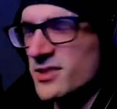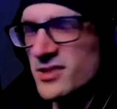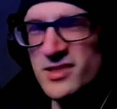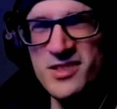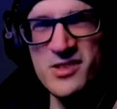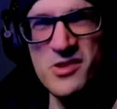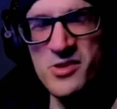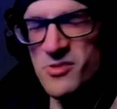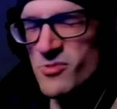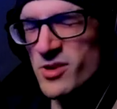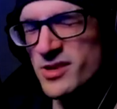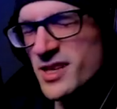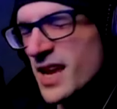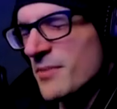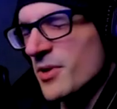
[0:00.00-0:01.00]
you know,
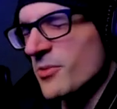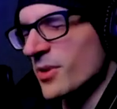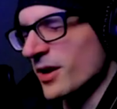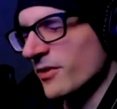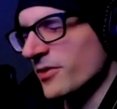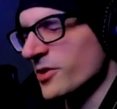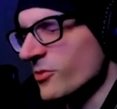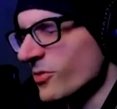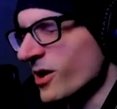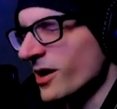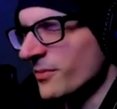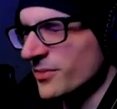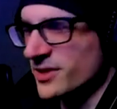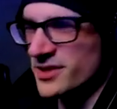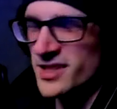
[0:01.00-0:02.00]
what name it whatever you
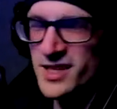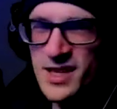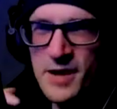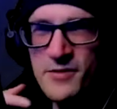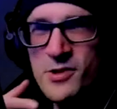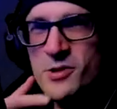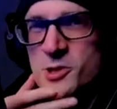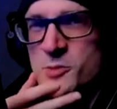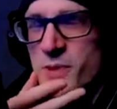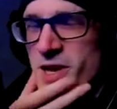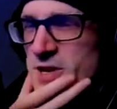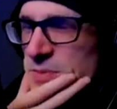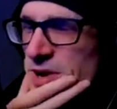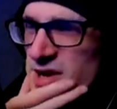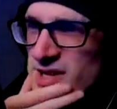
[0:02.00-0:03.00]
want, but if you
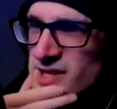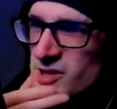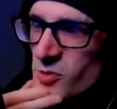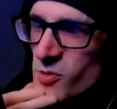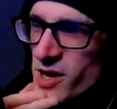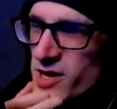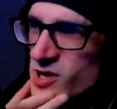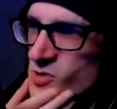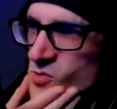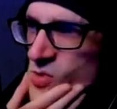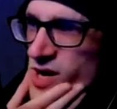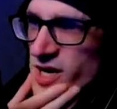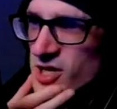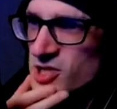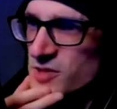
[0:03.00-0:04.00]
expand upon it the way you
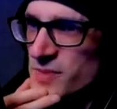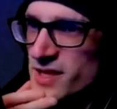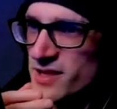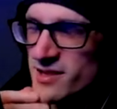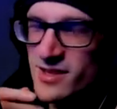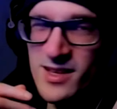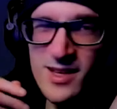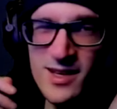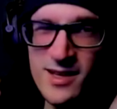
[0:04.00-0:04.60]
wish, I mean,